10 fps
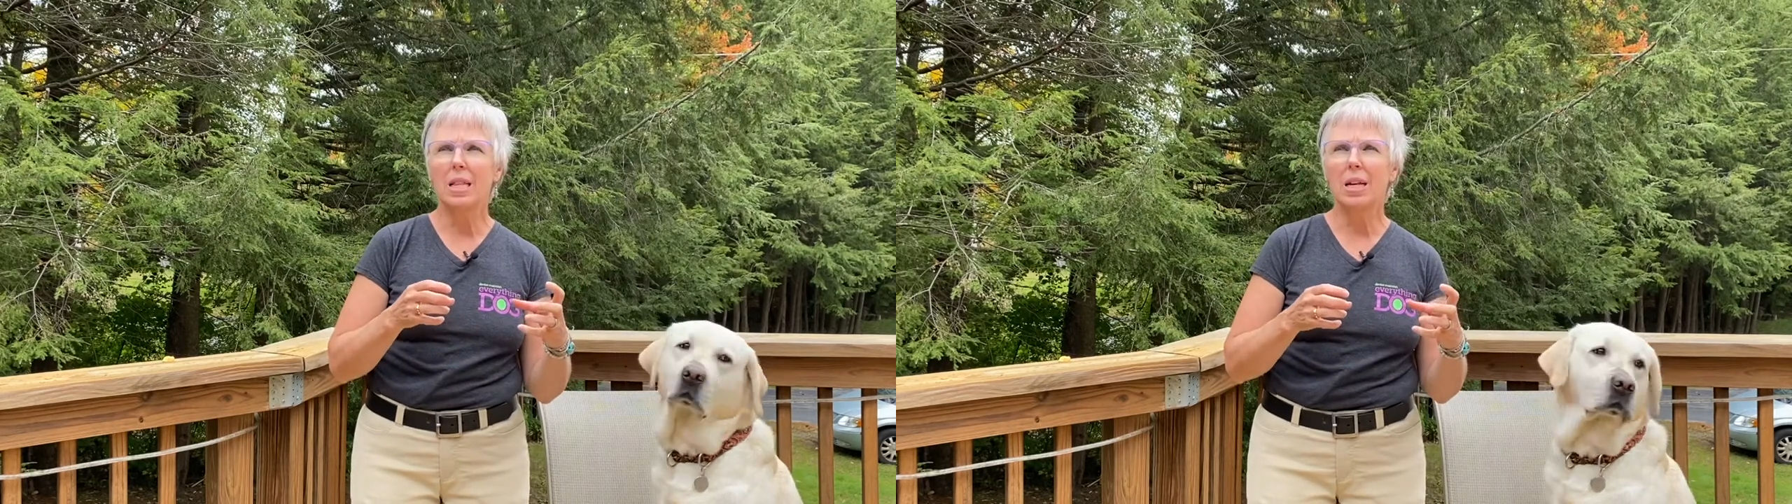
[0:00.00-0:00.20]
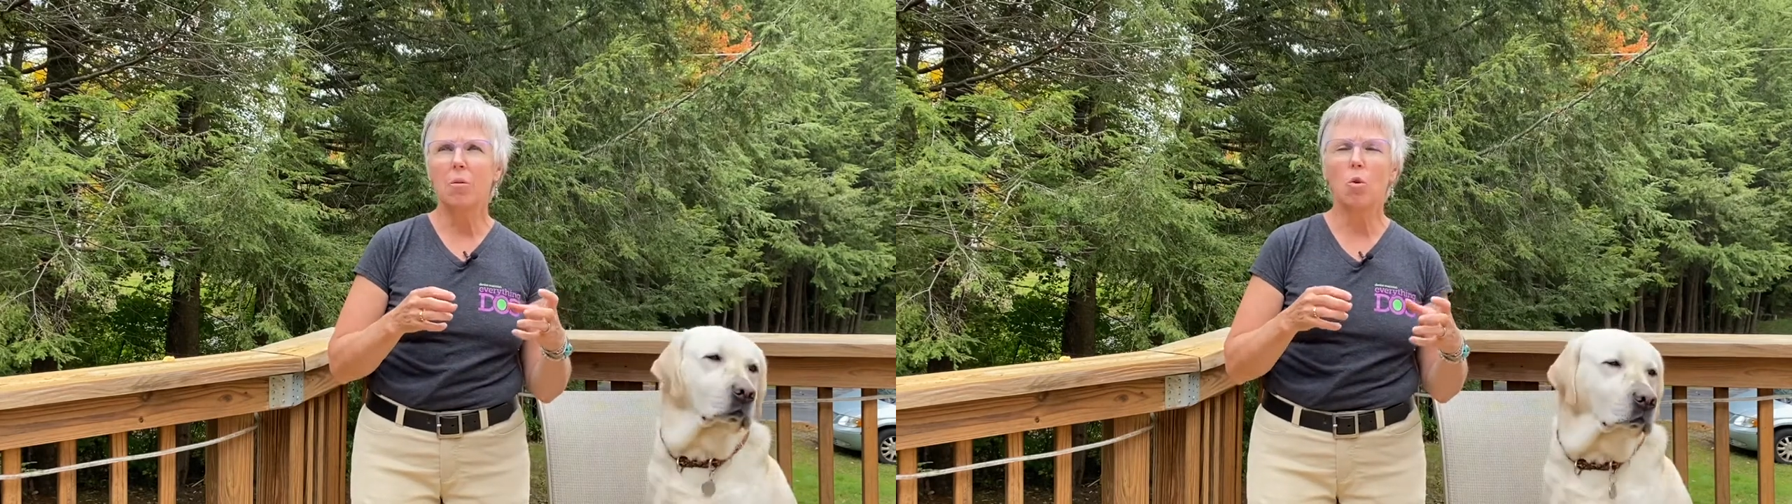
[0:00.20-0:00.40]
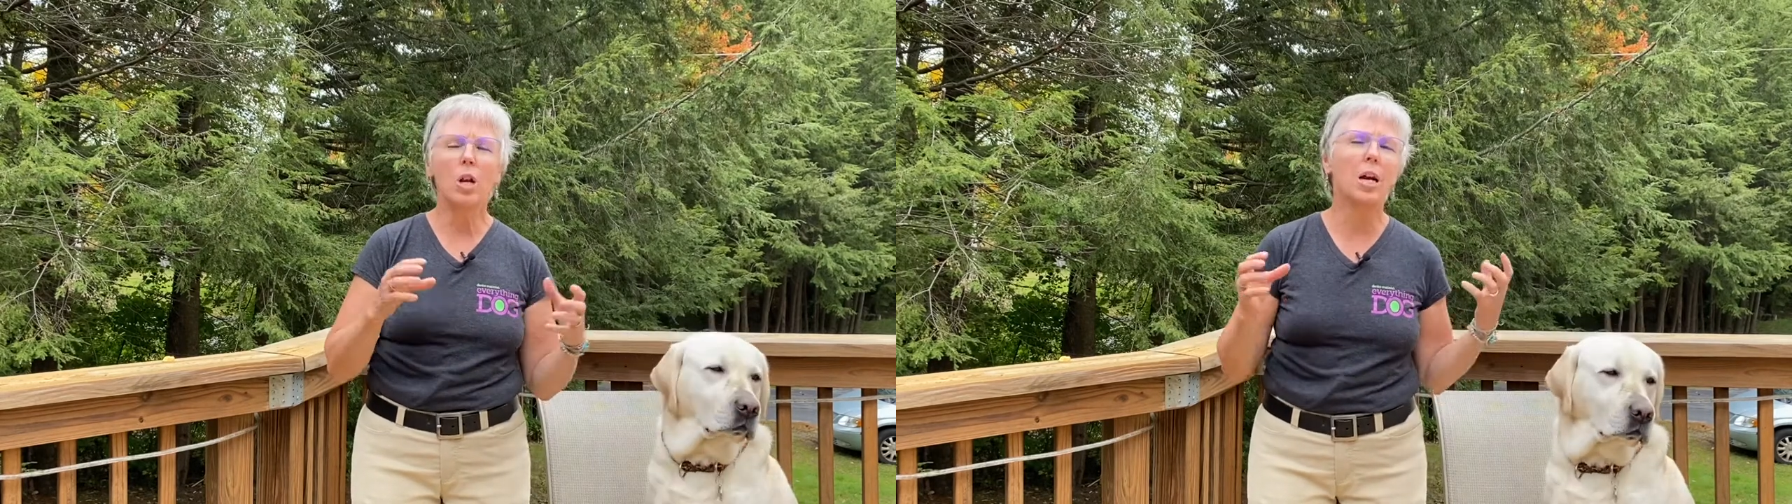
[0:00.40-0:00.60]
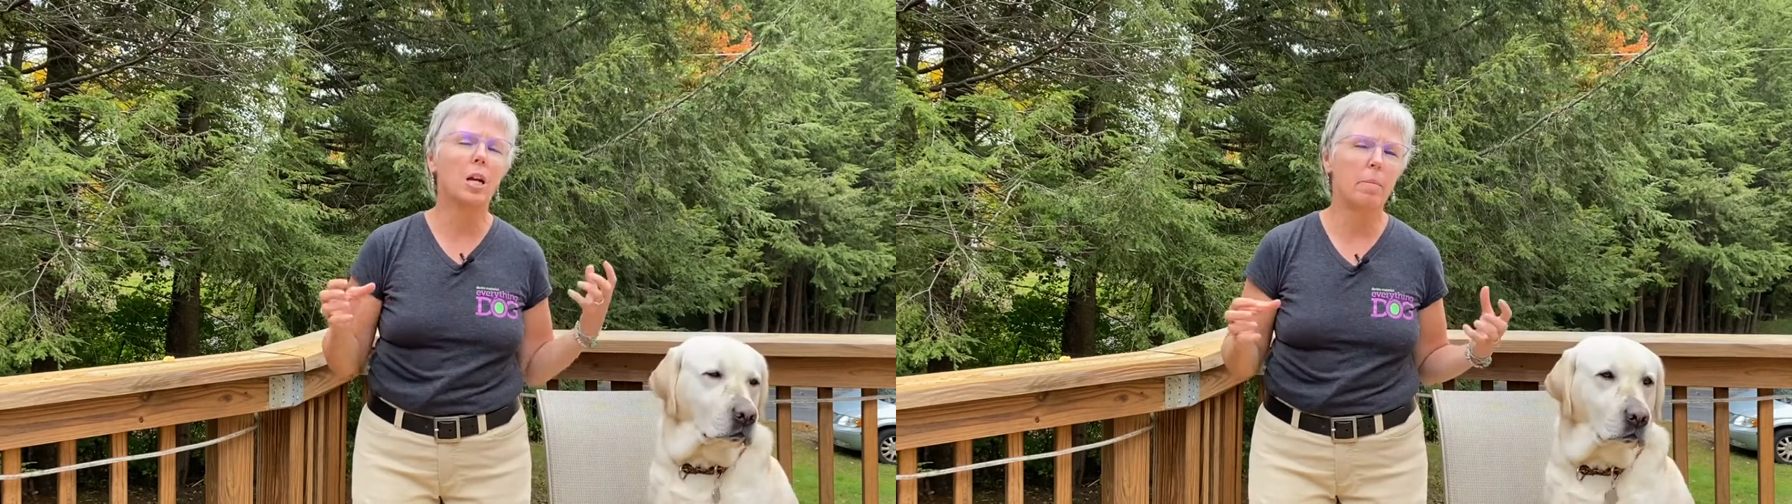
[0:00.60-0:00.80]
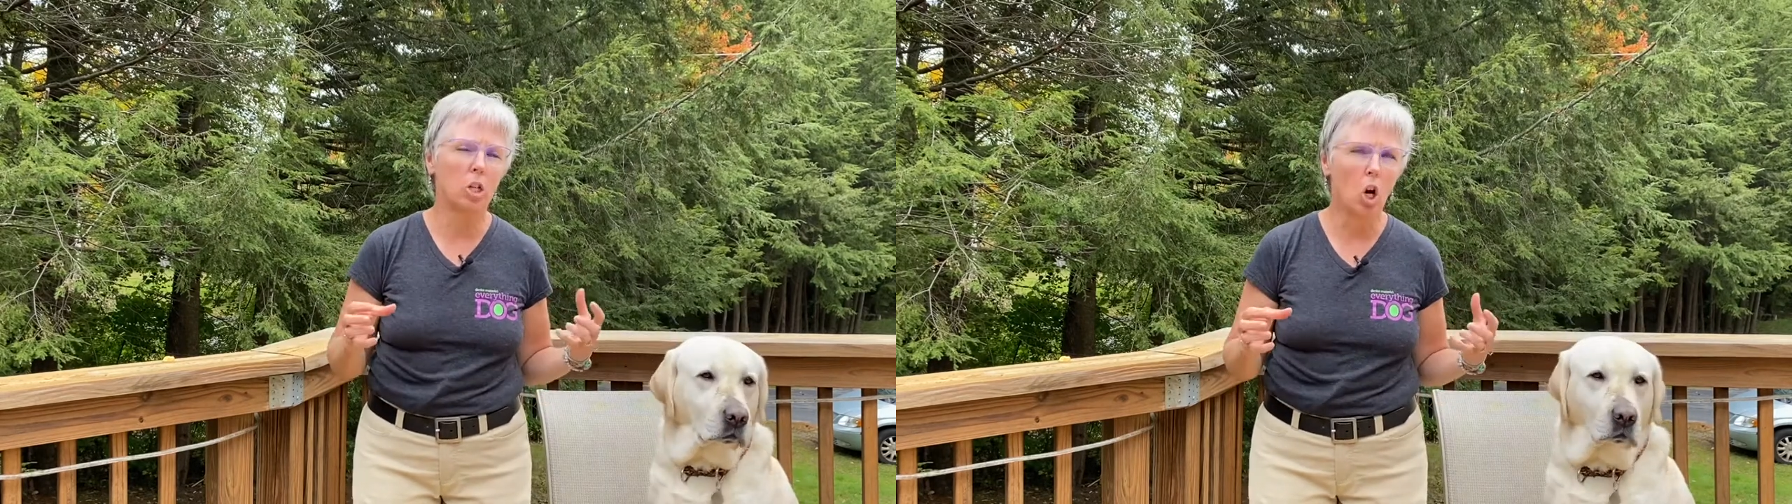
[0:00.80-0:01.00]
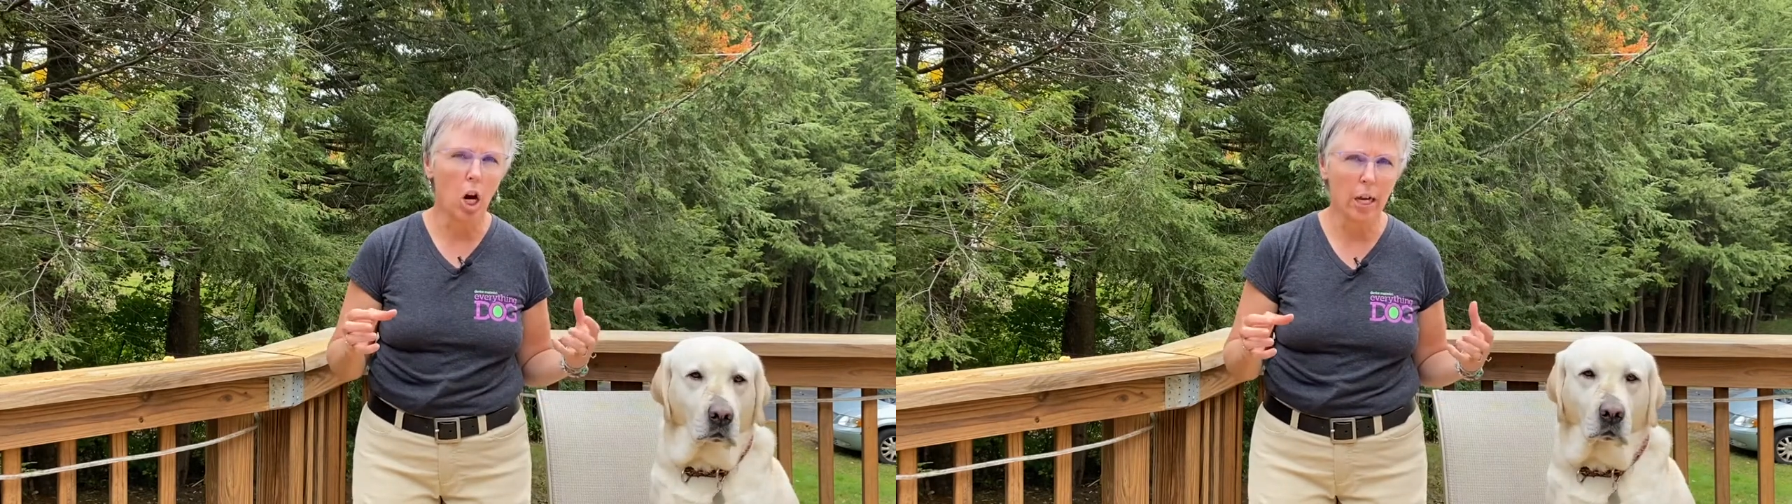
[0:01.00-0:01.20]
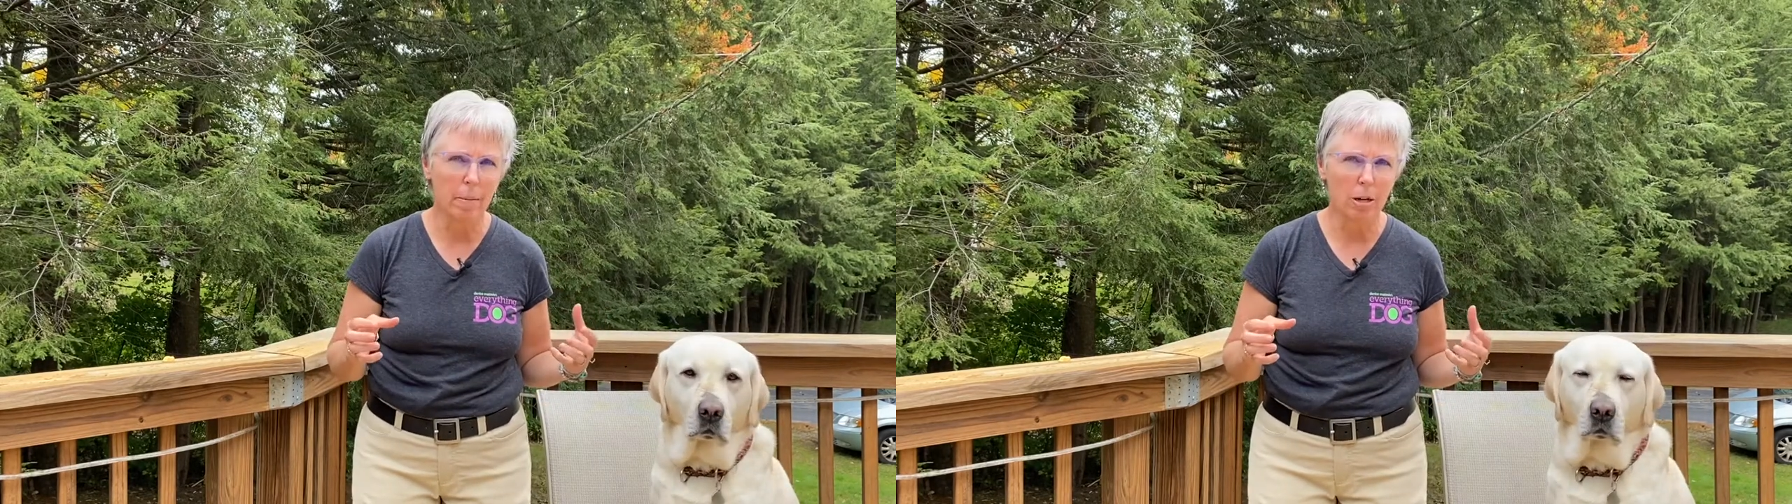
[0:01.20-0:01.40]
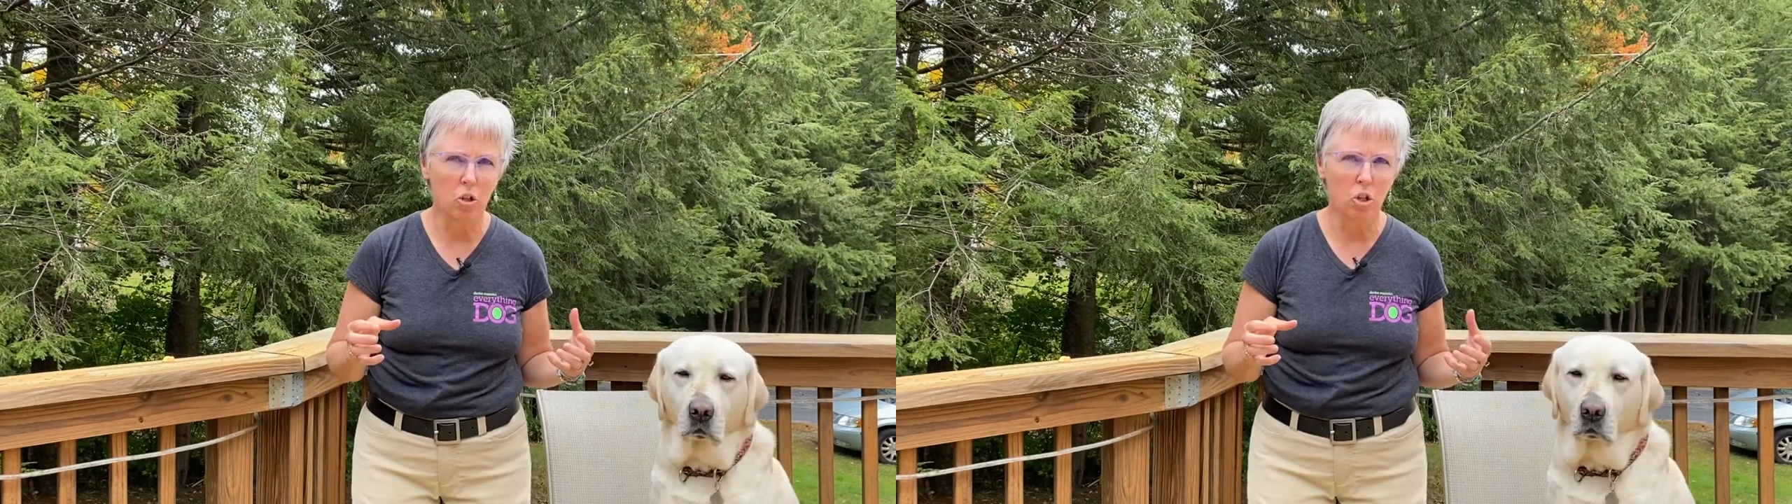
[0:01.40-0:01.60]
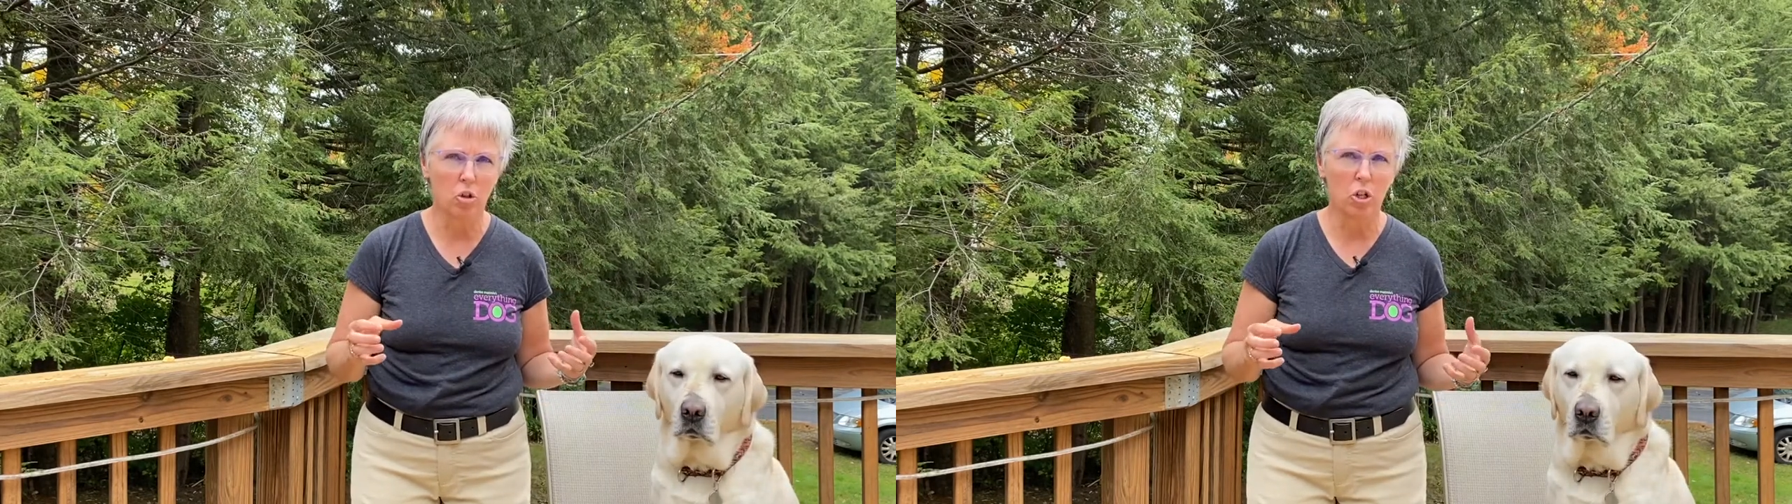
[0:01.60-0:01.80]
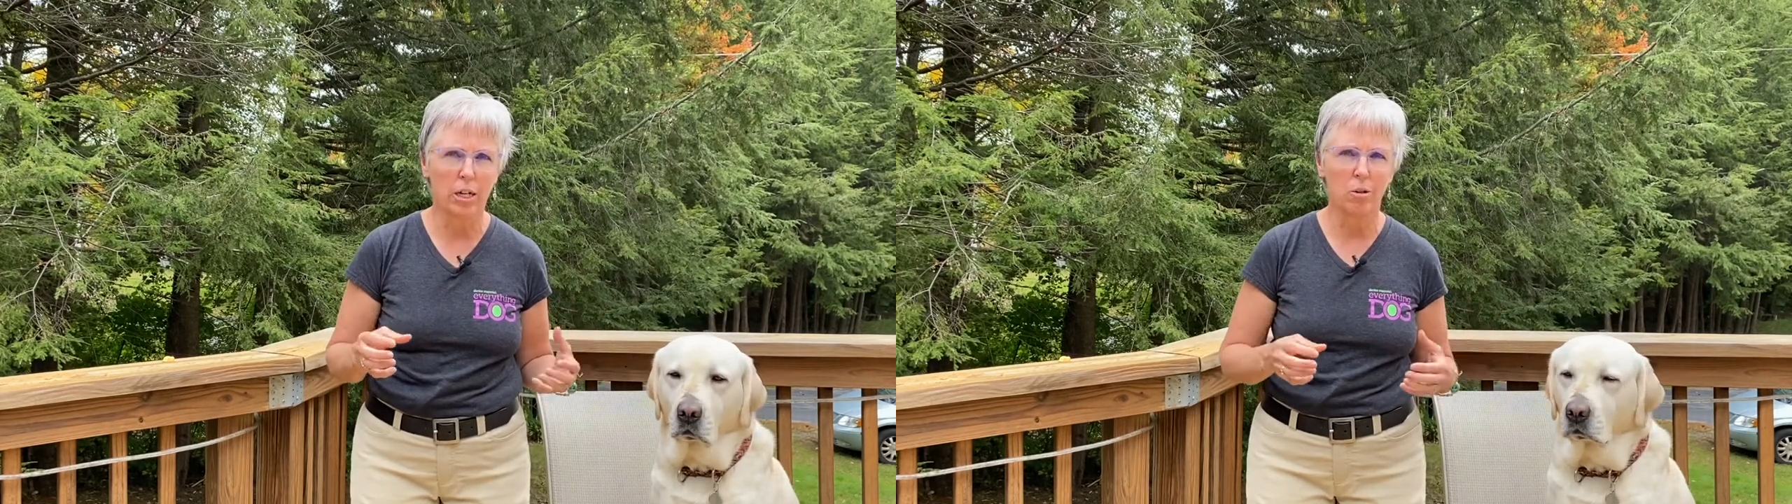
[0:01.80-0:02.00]
we're not going to be talking about
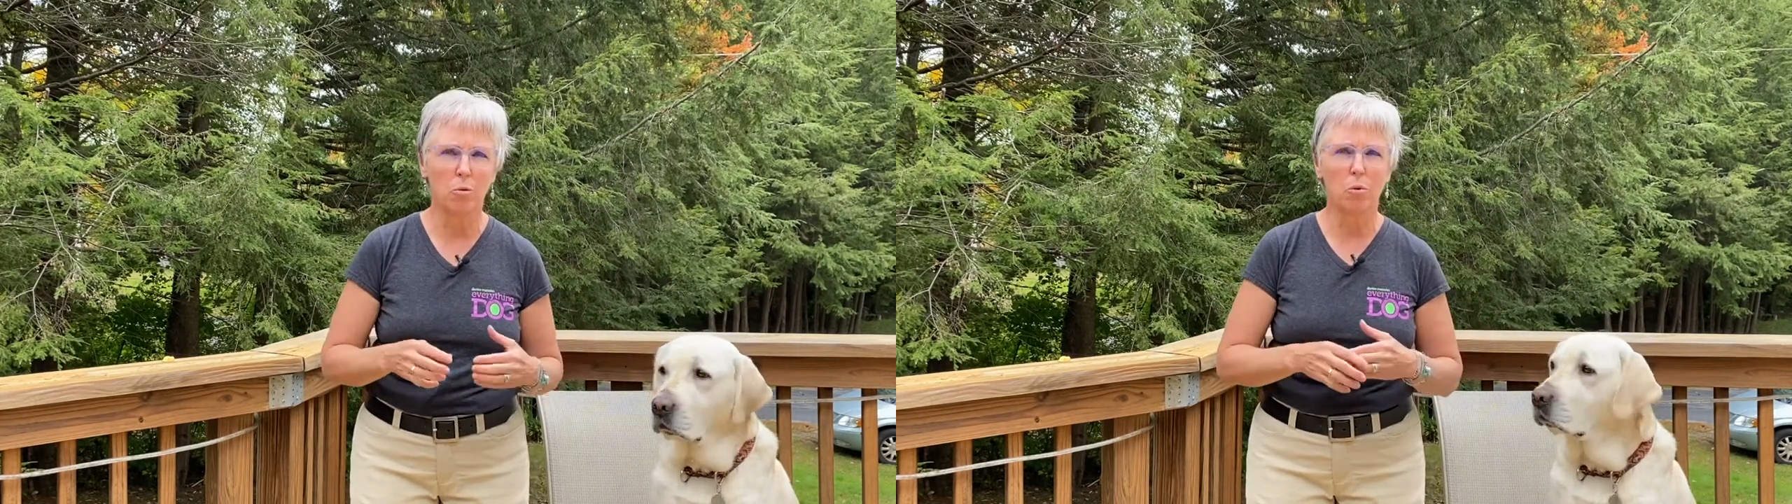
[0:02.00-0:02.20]
socializing.